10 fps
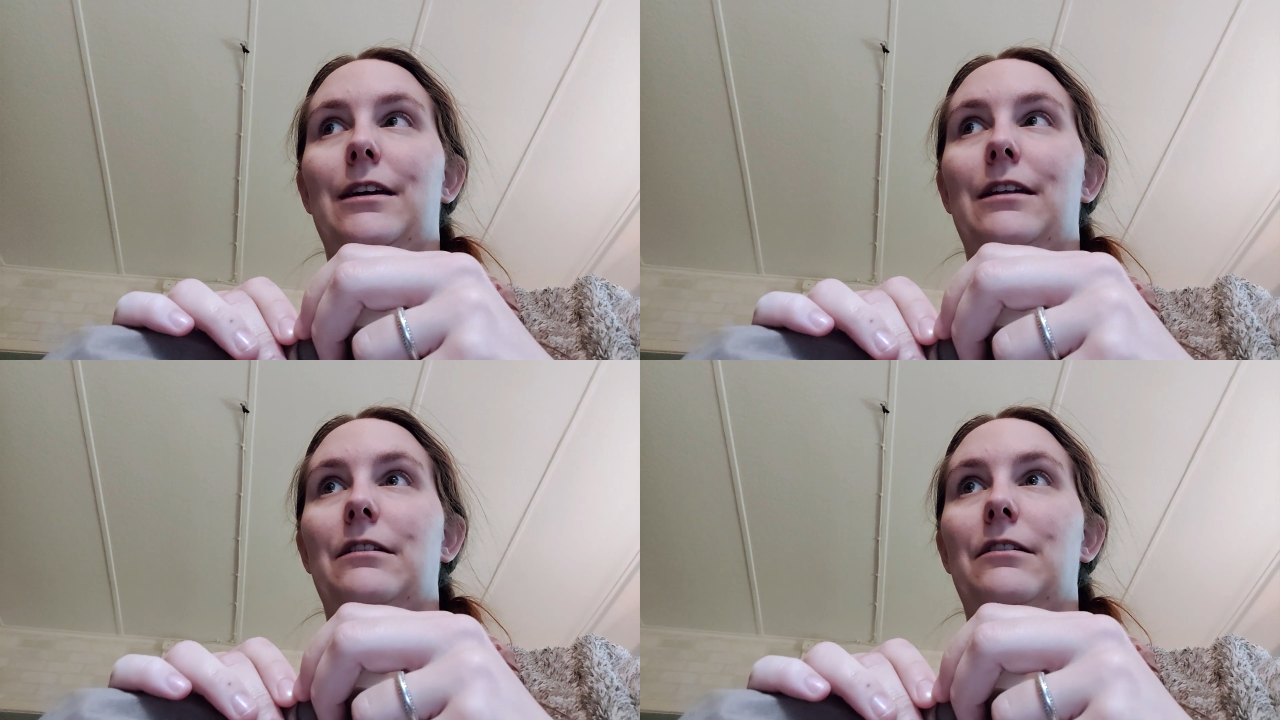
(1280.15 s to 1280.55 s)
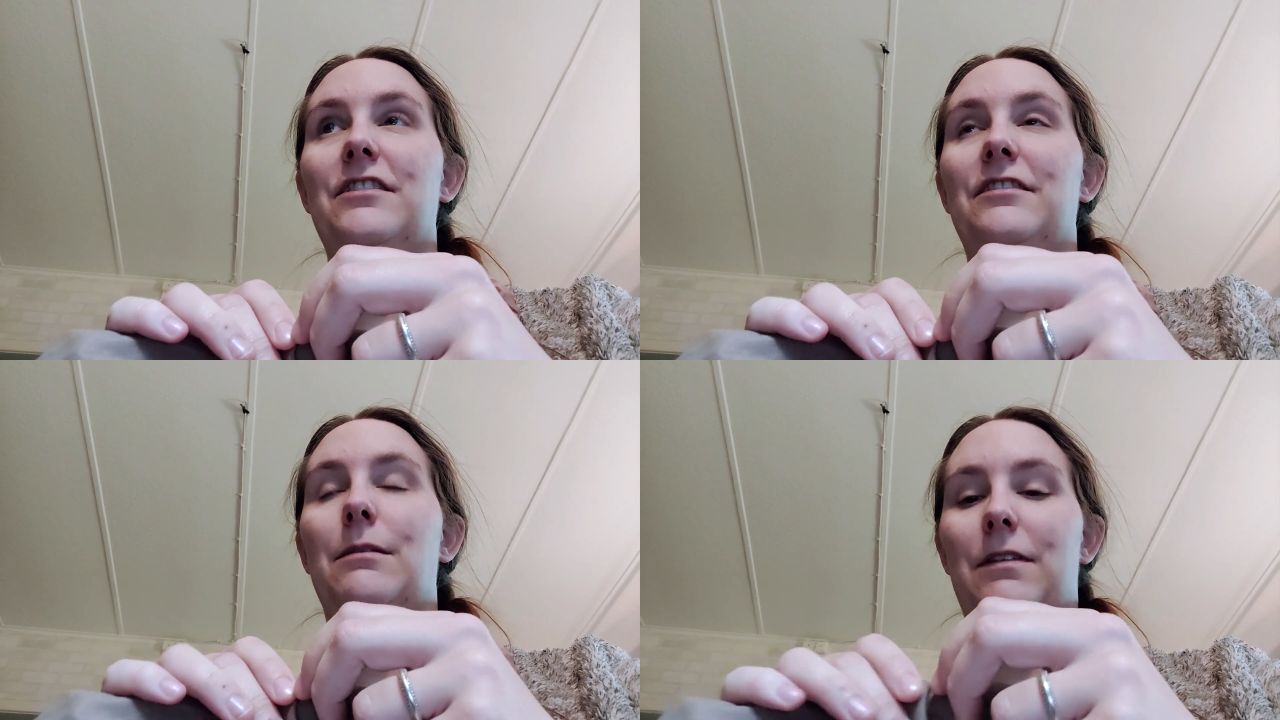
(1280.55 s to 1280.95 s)
And
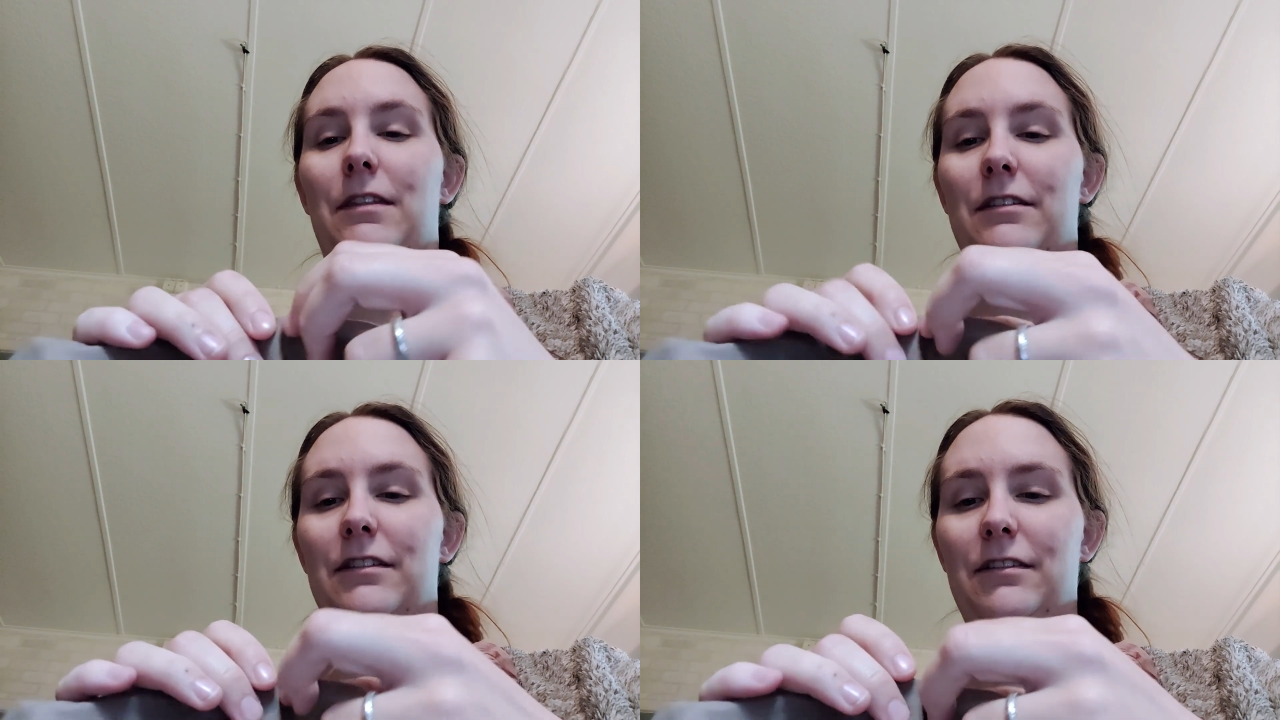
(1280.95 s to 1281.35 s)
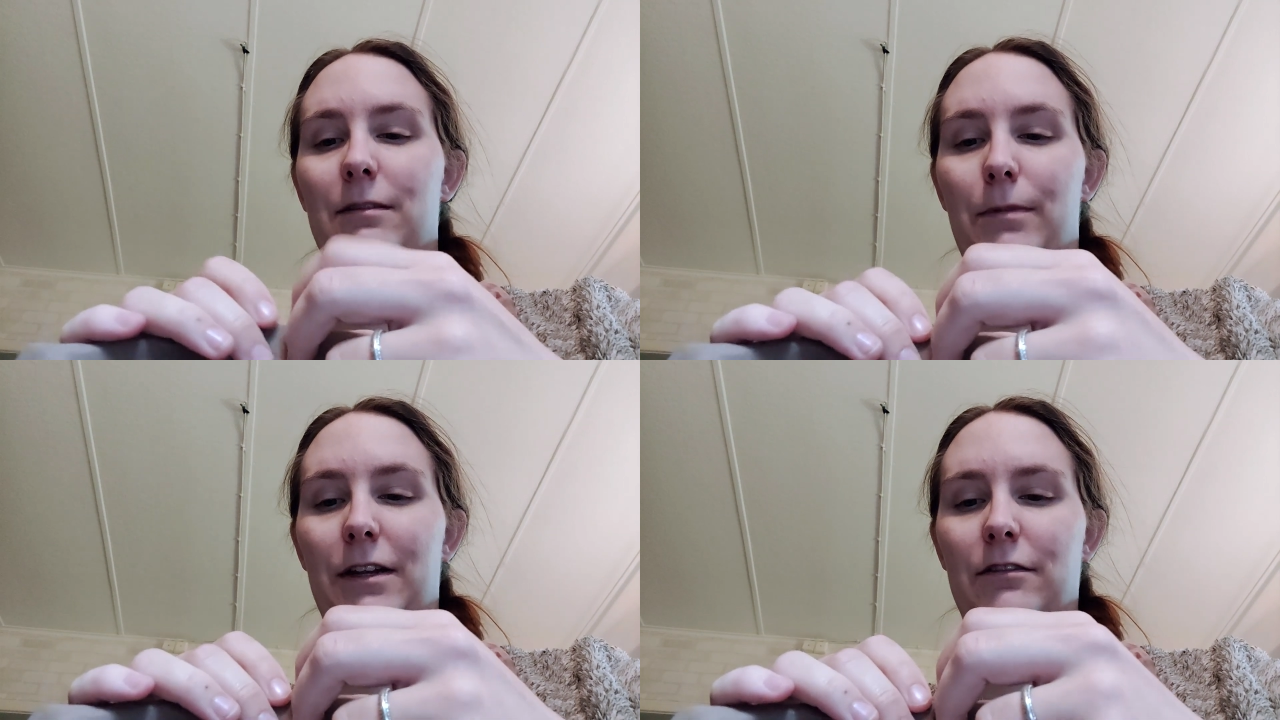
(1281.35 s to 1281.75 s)
last time I did
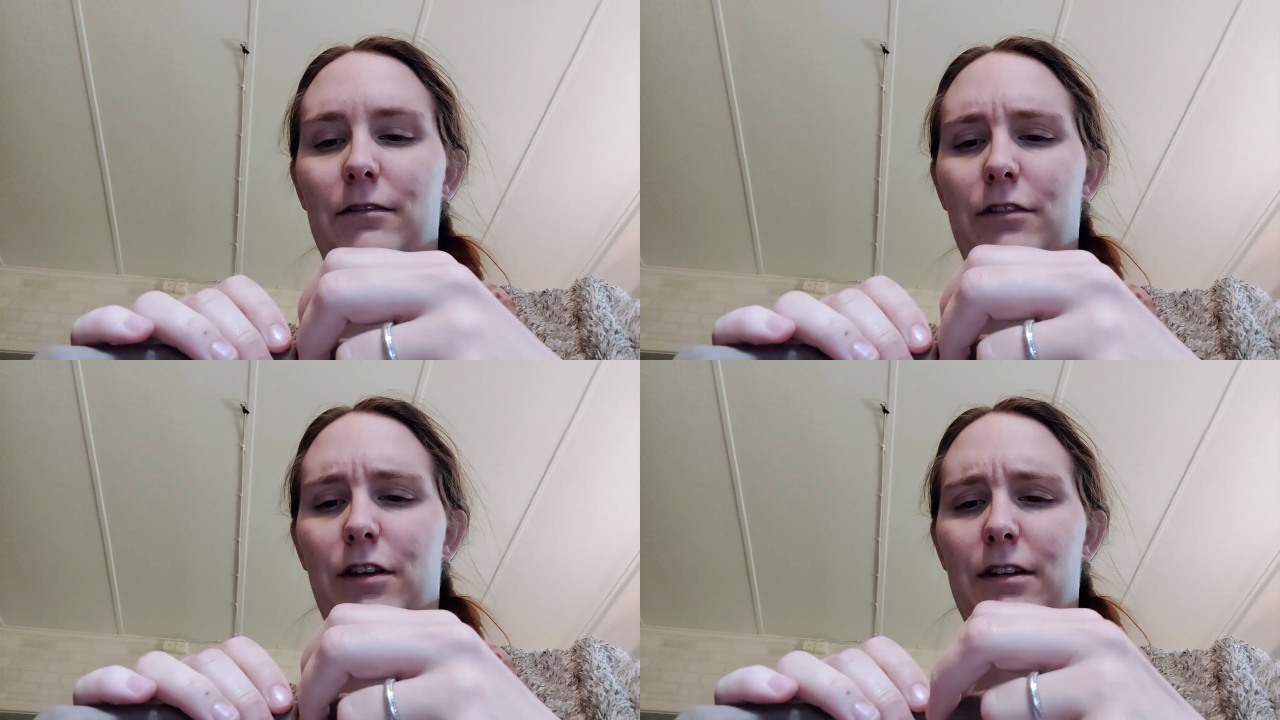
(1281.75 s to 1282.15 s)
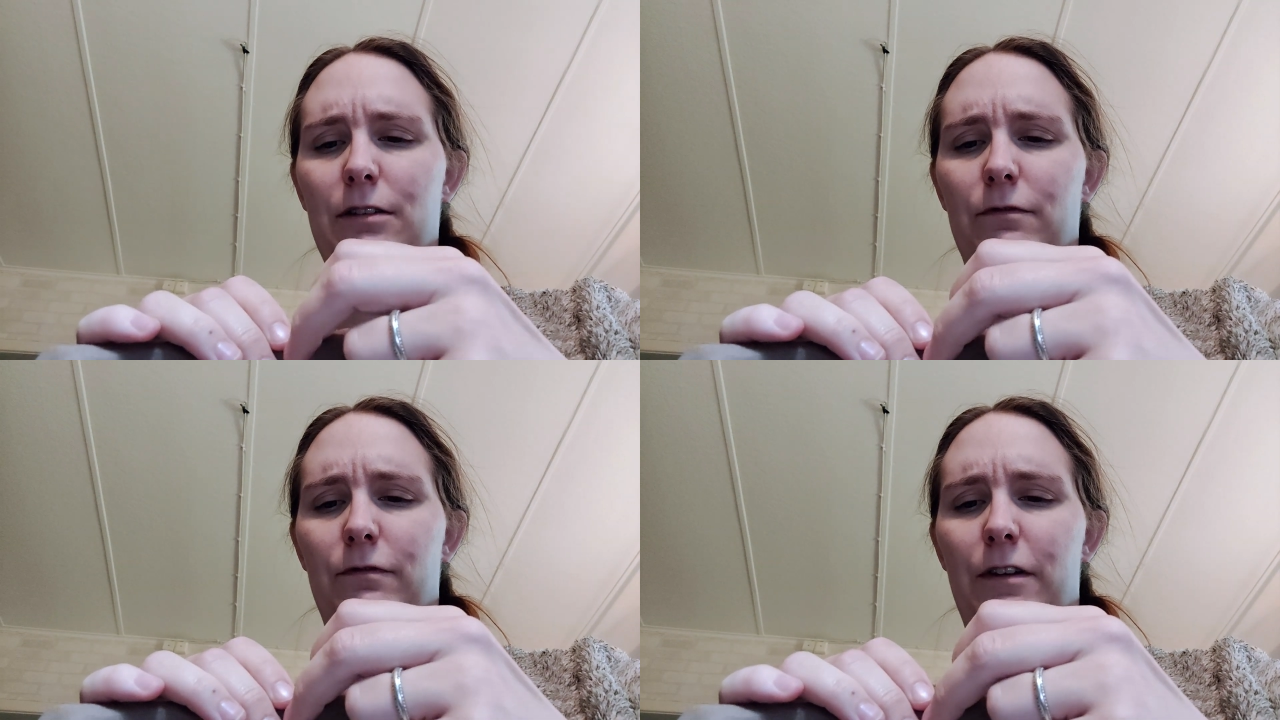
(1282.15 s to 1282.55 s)
this, the pleats turned
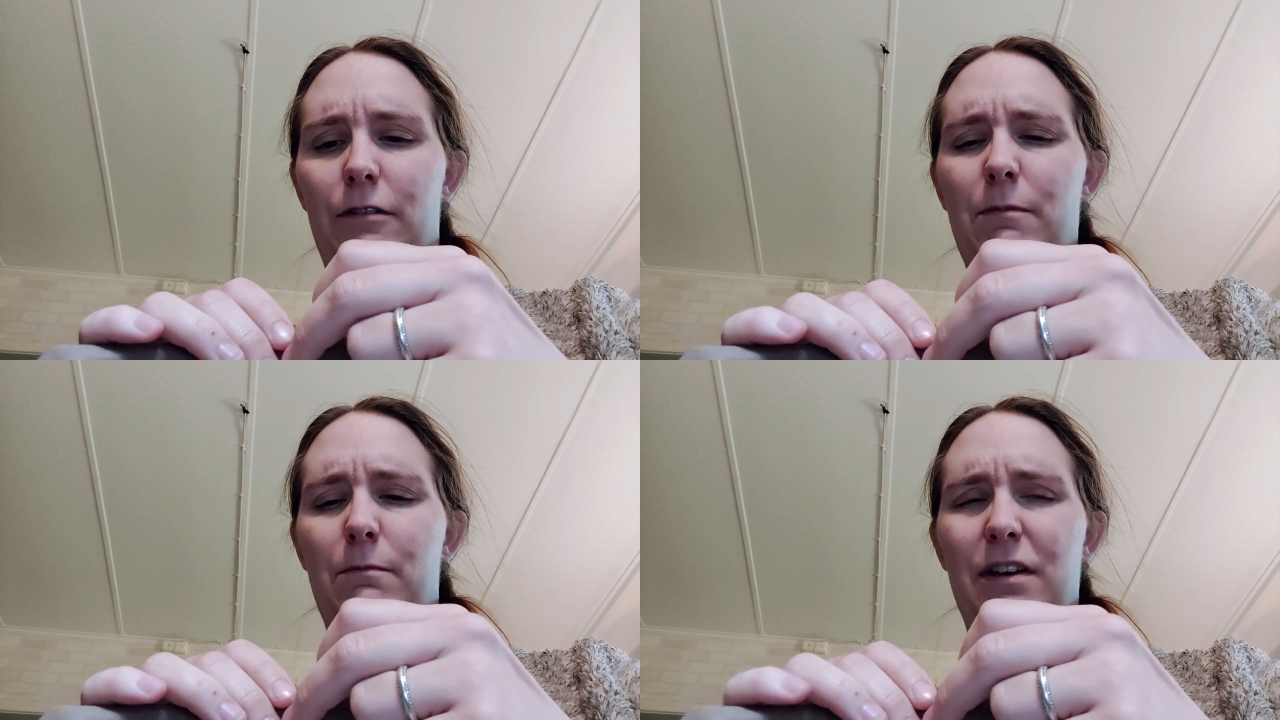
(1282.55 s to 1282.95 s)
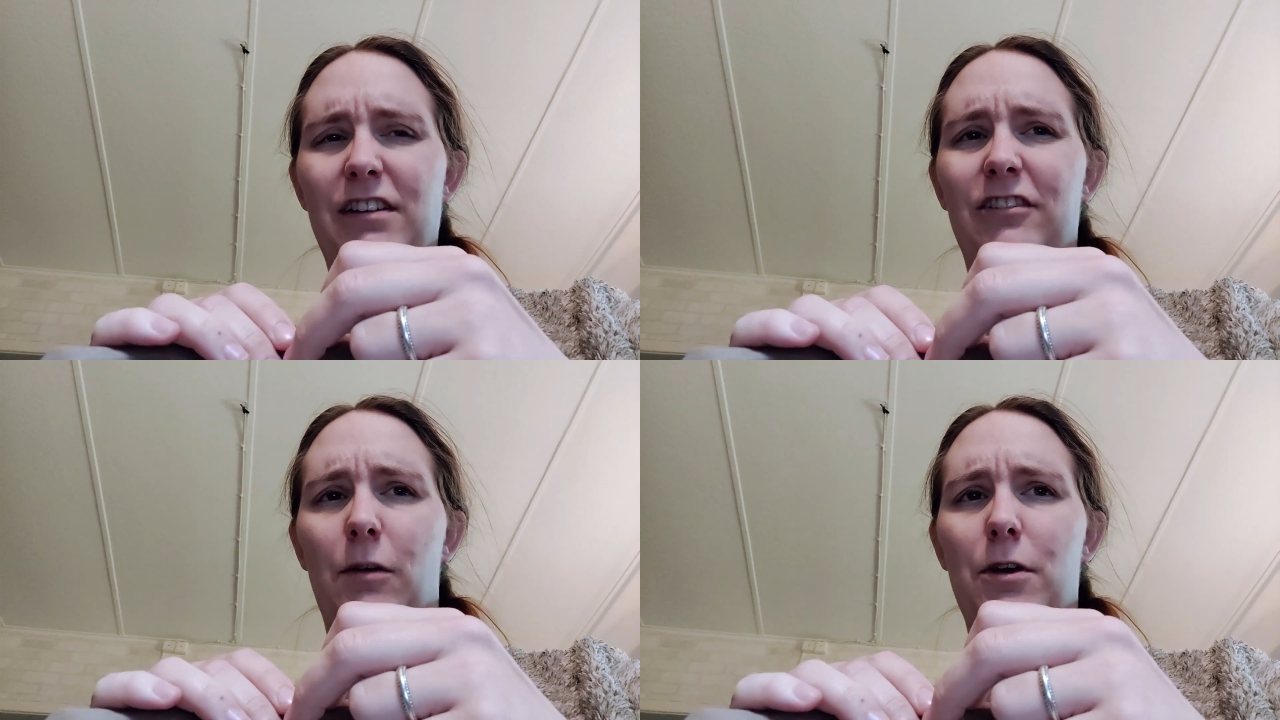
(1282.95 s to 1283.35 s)
out very
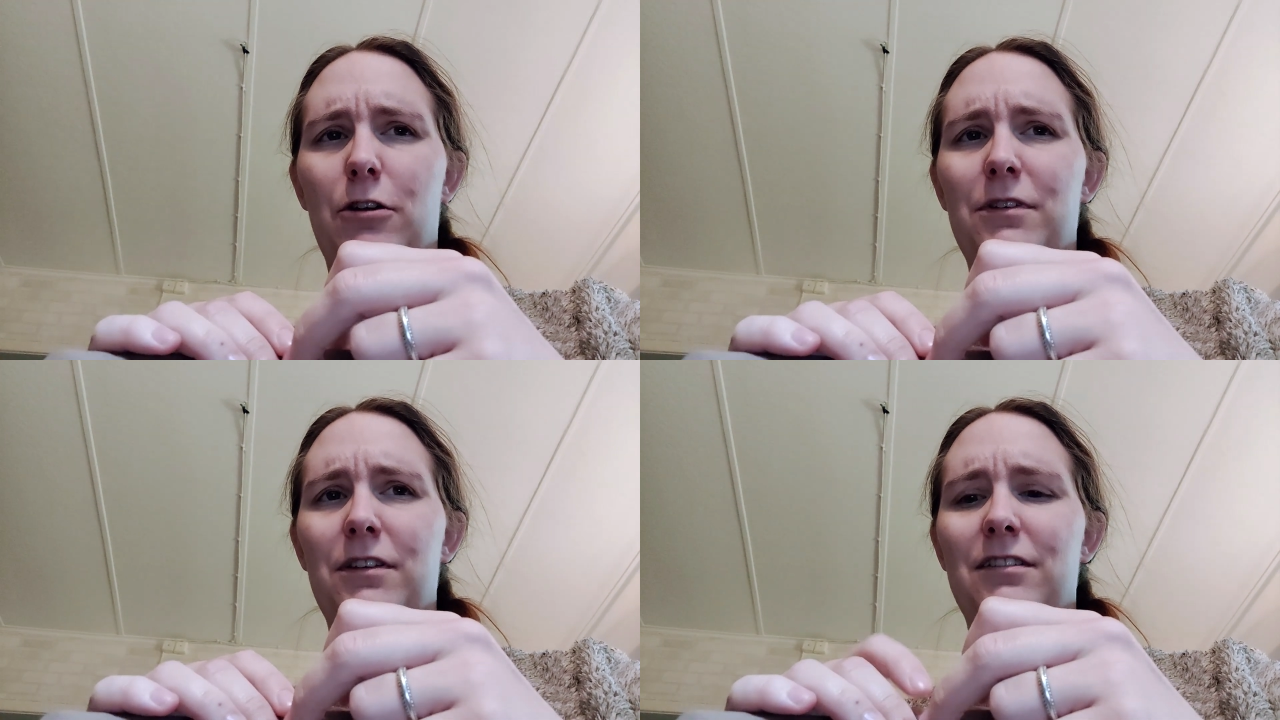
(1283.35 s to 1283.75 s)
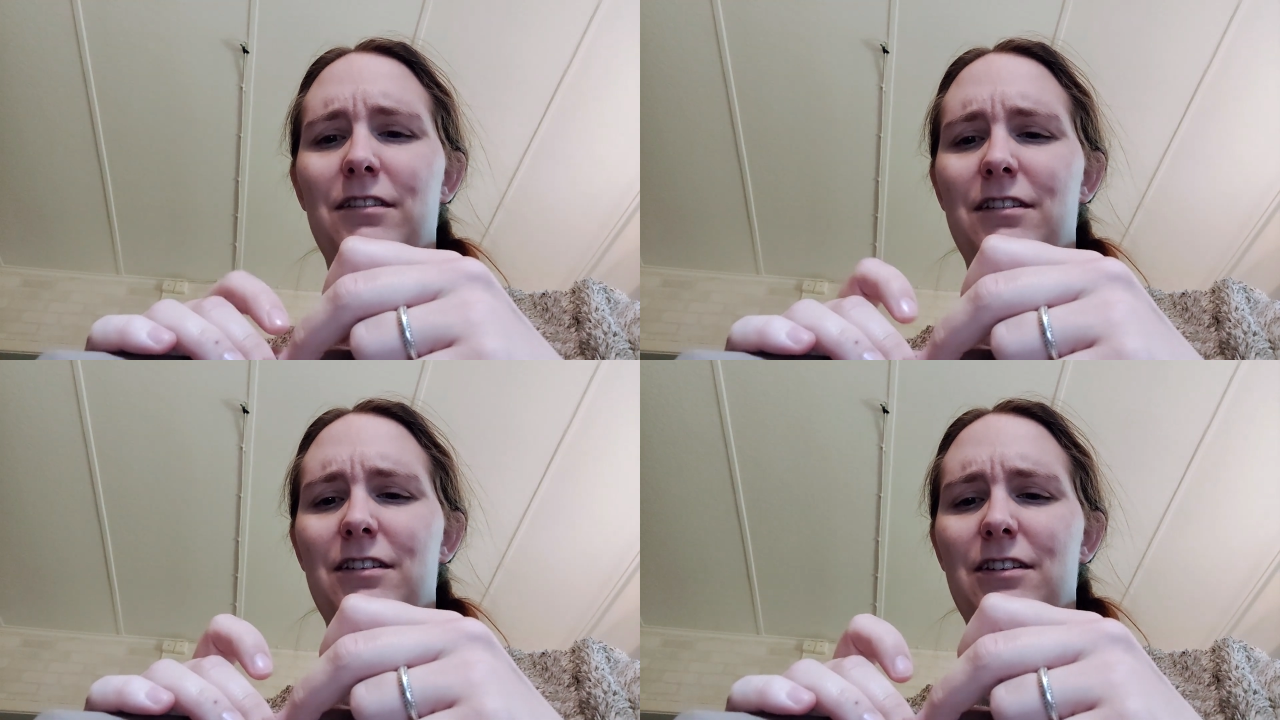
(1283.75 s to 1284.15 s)
big, so I'm hoping